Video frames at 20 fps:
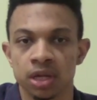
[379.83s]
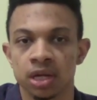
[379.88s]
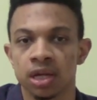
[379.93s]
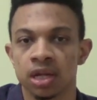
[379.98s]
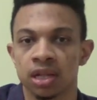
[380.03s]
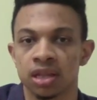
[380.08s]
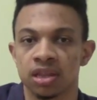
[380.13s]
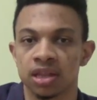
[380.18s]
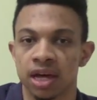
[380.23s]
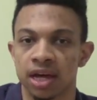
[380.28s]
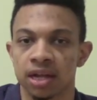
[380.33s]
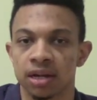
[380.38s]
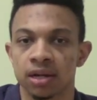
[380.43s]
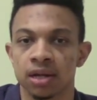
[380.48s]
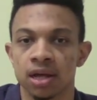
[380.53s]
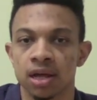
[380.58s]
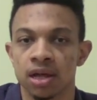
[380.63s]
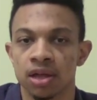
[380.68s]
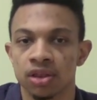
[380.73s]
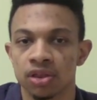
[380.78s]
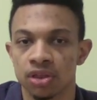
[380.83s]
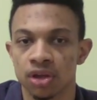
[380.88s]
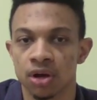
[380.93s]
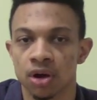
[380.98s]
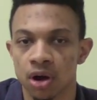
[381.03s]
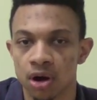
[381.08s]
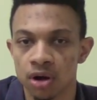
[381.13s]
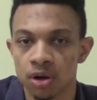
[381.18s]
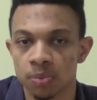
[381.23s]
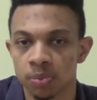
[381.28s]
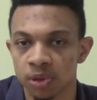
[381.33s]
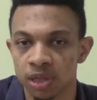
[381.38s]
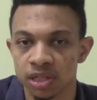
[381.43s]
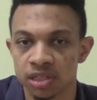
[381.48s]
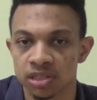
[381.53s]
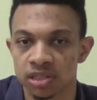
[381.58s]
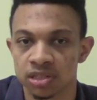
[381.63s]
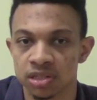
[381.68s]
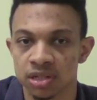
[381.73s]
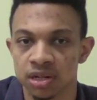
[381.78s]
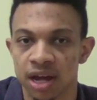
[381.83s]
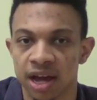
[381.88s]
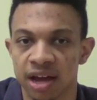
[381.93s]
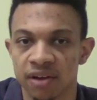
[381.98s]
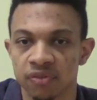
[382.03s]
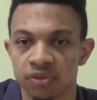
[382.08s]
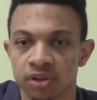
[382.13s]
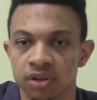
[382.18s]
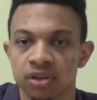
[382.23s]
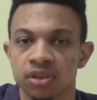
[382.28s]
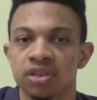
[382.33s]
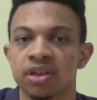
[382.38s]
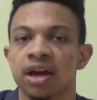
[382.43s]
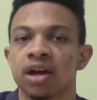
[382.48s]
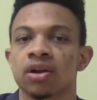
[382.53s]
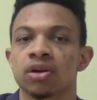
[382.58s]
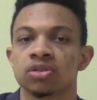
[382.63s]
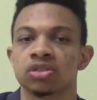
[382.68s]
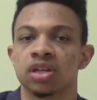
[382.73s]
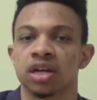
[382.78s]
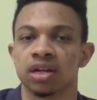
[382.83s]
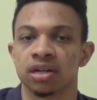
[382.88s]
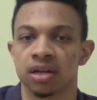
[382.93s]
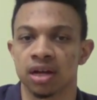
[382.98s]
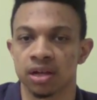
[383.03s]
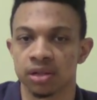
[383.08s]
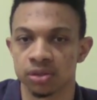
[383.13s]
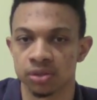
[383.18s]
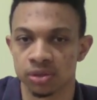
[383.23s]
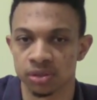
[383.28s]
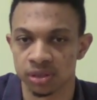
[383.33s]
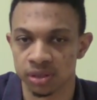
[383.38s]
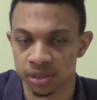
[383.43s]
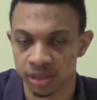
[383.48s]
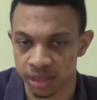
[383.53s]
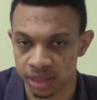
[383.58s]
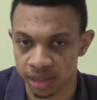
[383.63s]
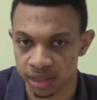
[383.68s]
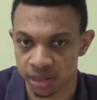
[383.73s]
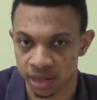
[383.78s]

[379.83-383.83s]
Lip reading: that there are places in Africa that are technologically